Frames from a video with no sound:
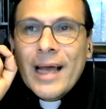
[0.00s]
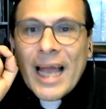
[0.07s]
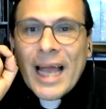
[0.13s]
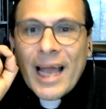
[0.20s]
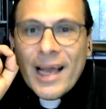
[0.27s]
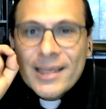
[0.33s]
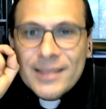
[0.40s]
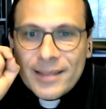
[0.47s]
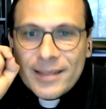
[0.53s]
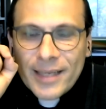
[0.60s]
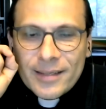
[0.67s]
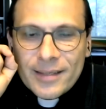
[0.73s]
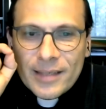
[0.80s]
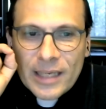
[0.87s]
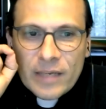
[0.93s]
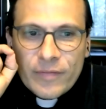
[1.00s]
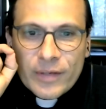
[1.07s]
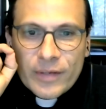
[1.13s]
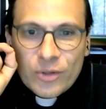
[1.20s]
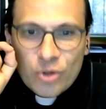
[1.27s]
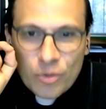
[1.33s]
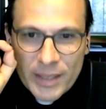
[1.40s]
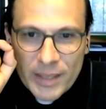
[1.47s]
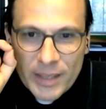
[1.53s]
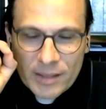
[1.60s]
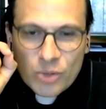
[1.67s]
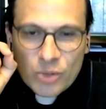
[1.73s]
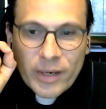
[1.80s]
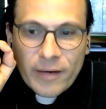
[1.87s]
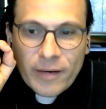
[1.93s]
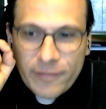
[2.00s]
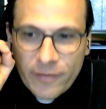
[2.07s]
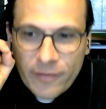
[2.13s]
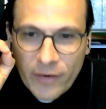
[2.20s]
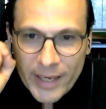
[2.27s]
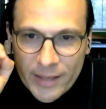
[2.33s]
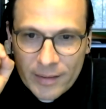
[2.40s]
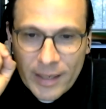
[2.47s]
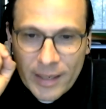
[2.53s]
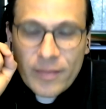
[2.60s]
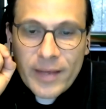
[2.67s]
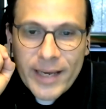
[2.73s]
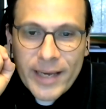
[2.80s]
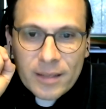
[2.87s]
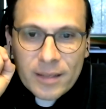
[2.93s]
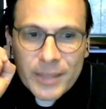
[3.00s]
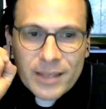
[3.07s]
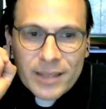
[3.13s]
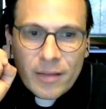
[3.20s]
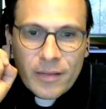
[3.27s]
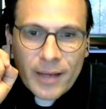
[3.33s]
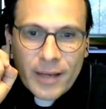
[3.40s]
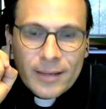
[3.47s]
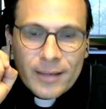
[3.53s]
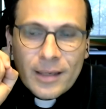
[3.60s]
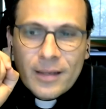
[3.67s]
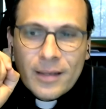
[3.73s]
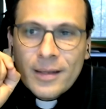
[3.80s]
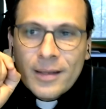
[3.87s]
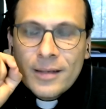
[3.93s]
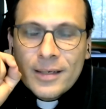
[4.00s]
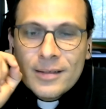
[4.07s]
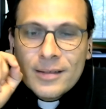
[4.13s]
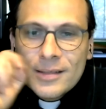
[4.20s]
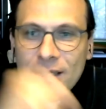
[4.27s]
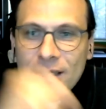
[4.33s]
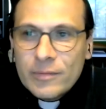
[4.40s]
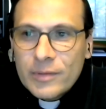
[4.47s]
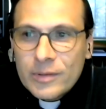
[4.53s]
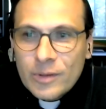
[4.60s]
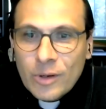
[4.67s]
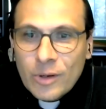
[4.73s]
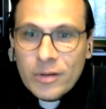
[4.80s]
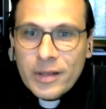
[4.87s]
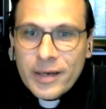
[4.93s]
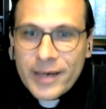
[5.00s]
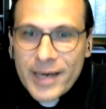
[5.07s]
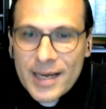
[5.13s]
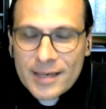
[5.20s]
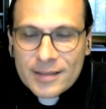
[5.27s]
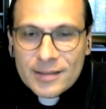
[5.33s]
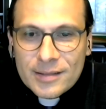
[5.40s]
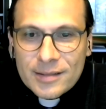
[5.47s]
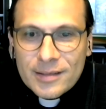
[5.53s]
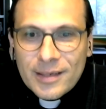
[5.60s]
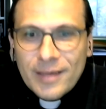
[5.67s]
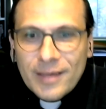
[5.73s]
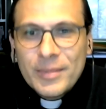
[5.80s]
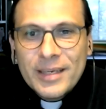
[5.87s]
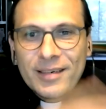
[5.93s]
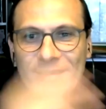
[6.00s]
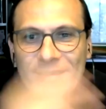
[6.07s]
hesitated even to meet us, were afraid, and they admitted that. And then they discovered, oh, they're nice. I mean,